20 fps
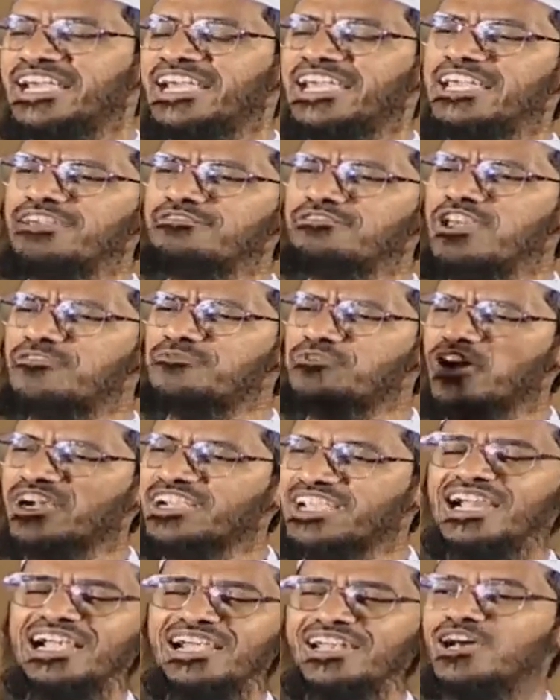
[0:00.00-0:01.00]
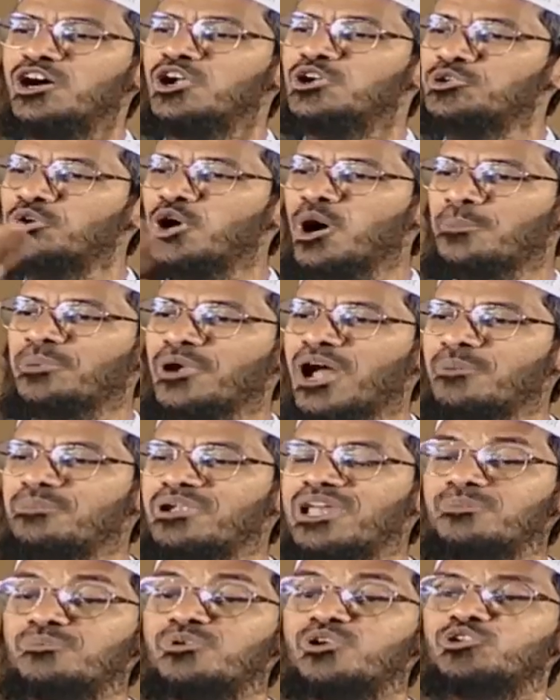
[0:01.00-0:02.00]
Even if you are killed, no
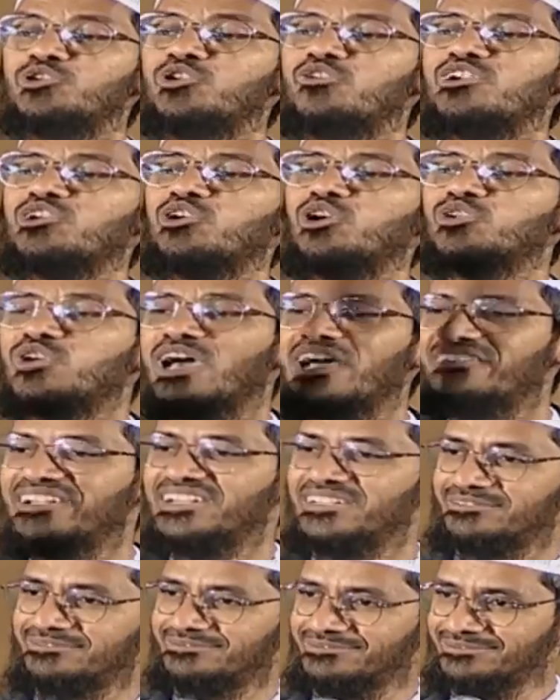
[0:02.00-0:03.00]
problem, you will go to heaven.